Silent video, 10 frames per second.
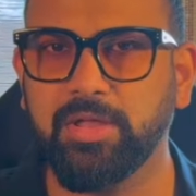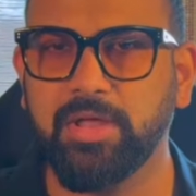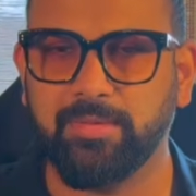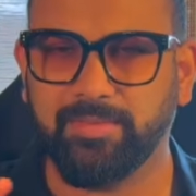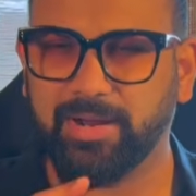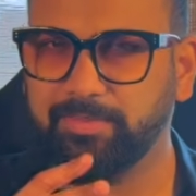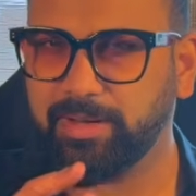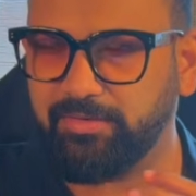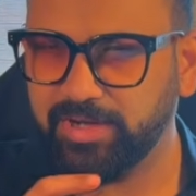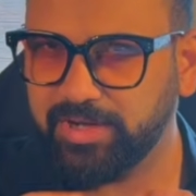but I'm
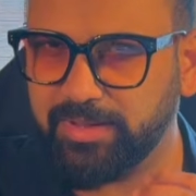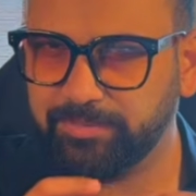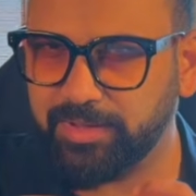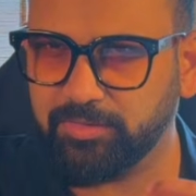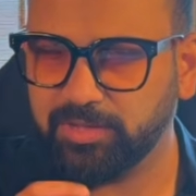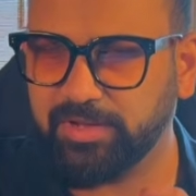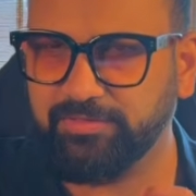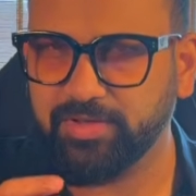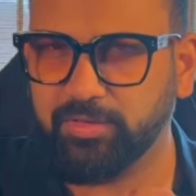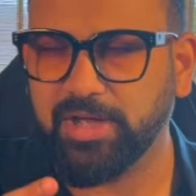diving deep into
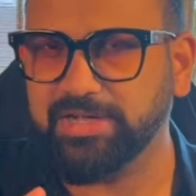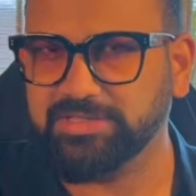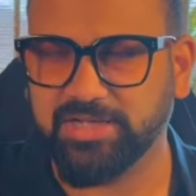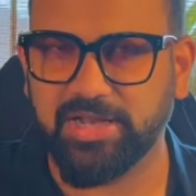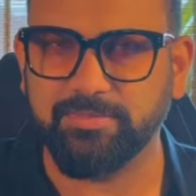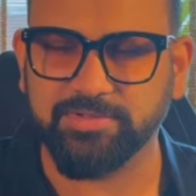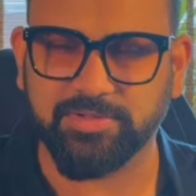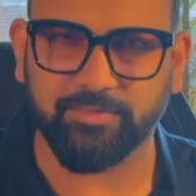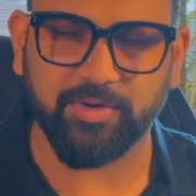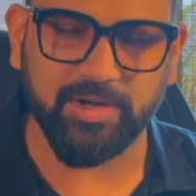giving you guys a glimpse
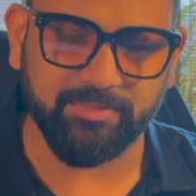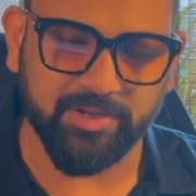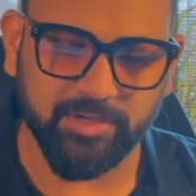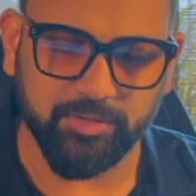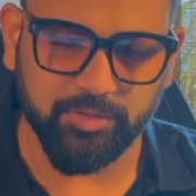of what I'm trying to do.